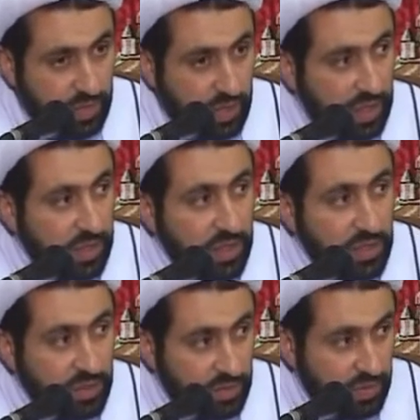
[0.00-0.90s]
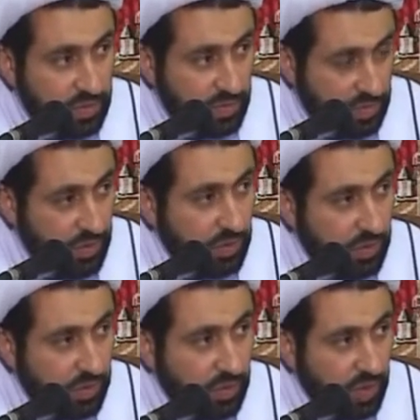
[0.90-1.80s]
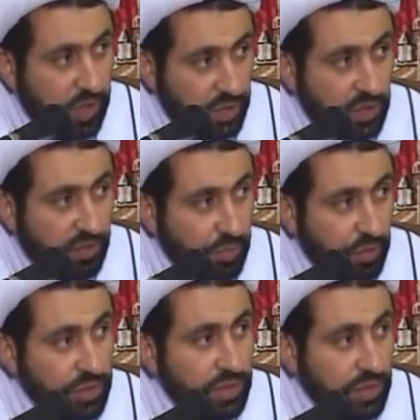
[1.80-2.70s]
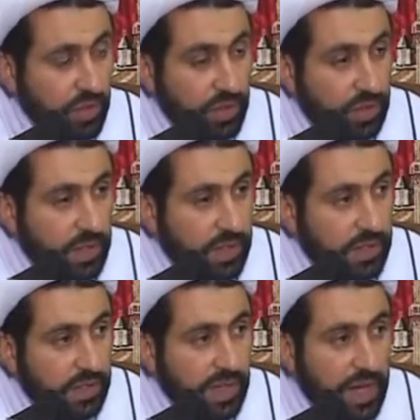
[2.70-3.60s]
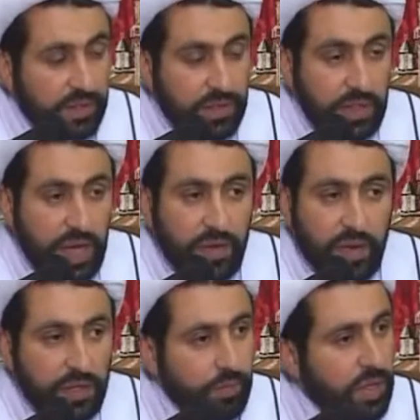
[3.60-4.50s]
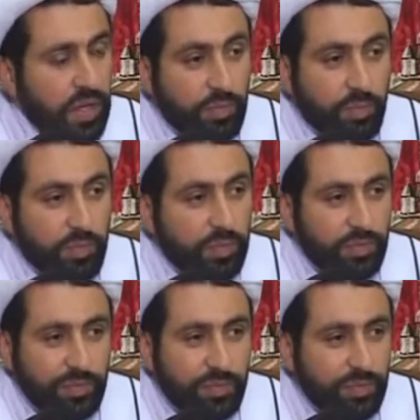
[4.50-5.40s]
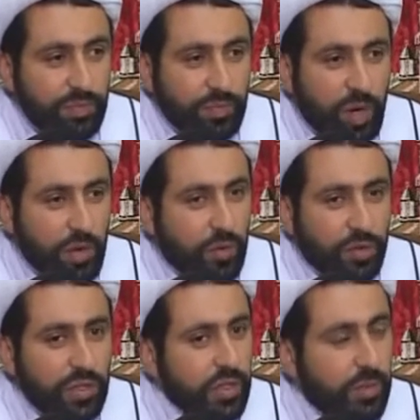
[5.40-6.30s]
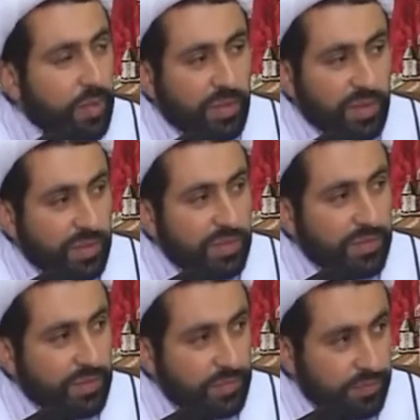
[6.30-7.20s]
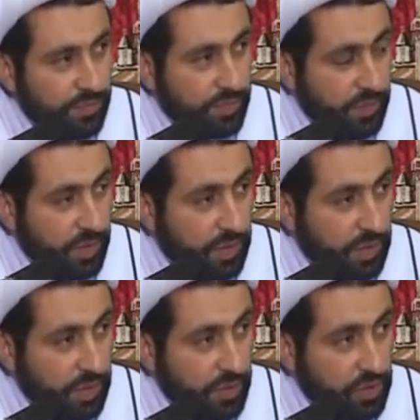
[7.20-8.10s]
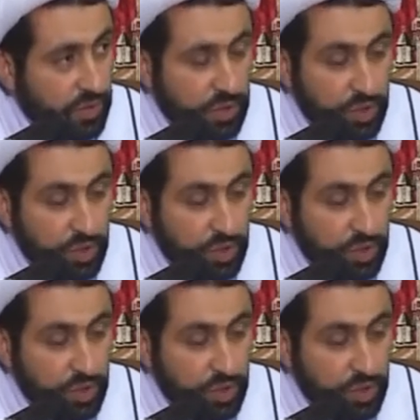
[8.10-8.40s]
in this, you know, collection of books that cannot be by ordinary people. Such